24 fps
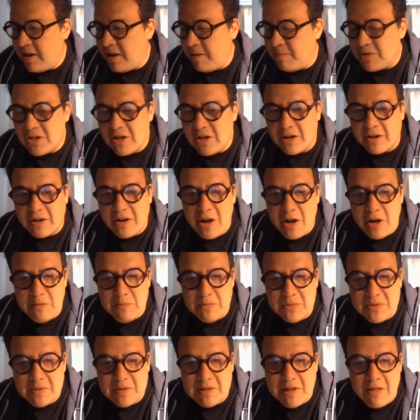Sherlock
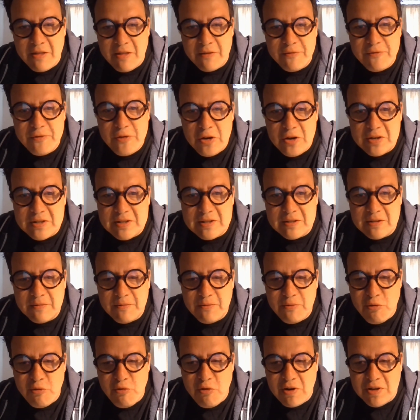Holmes was like the first
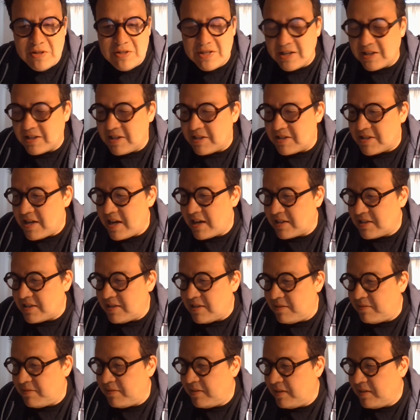forensic
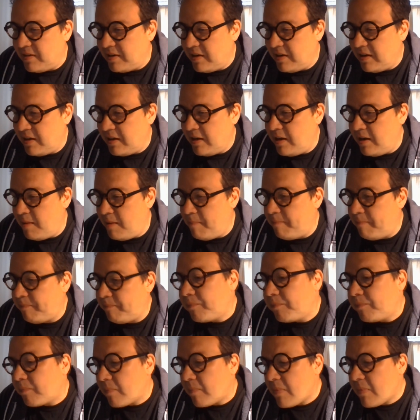detective. Um,
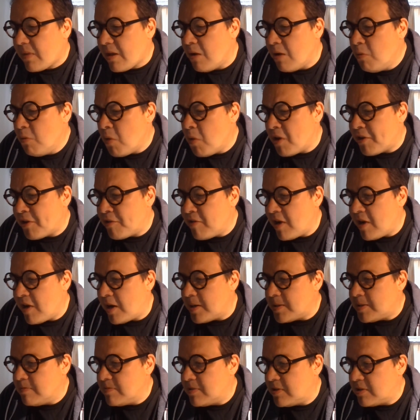what 3
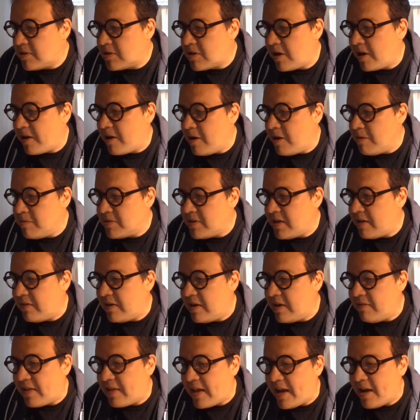items did Sherlock Holmes never
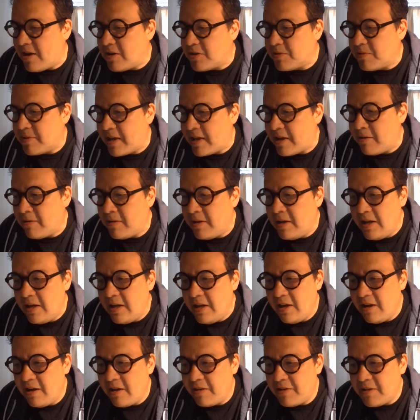leave the house without?
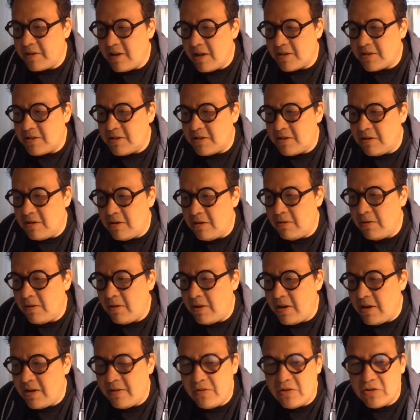I think you had to do your
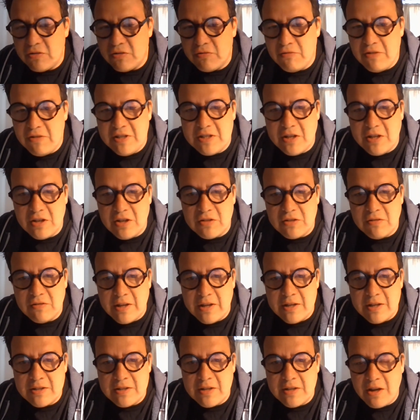individual research for
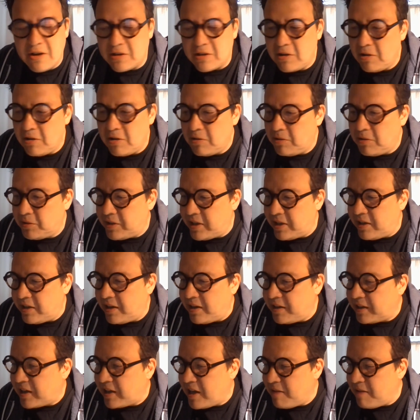this. I googled it
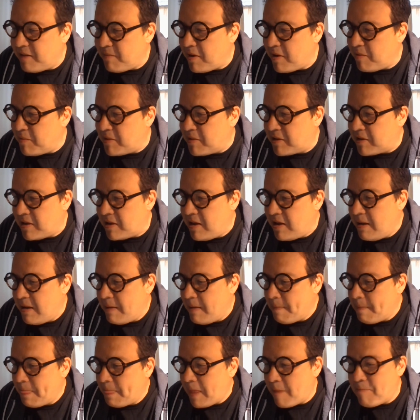and it came up with
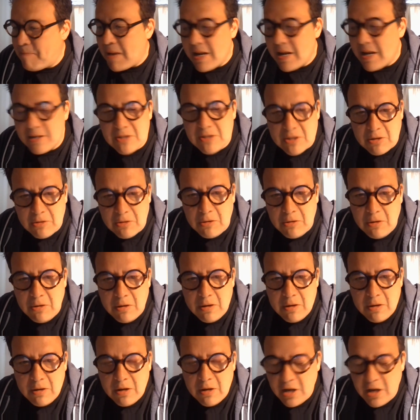a pencil,
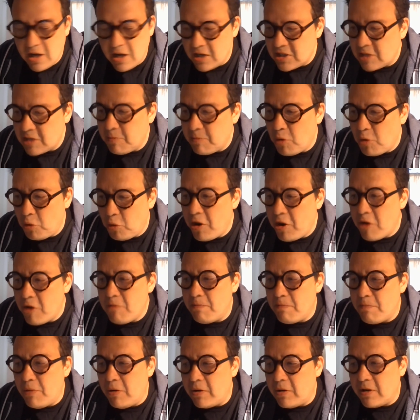a small
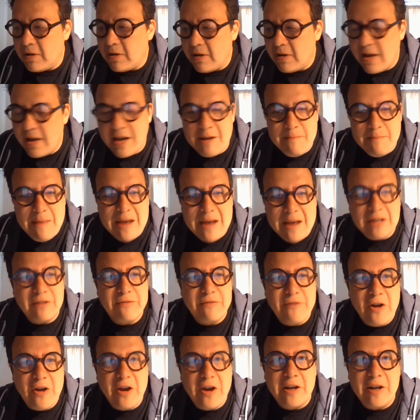notebook, and a
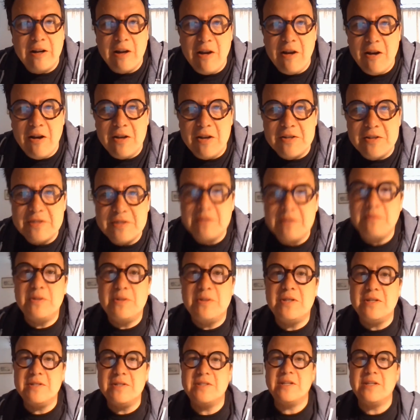magnifying glass,
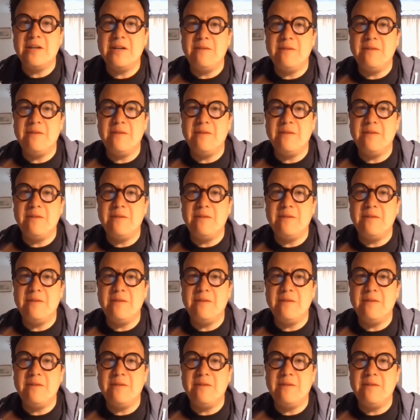which is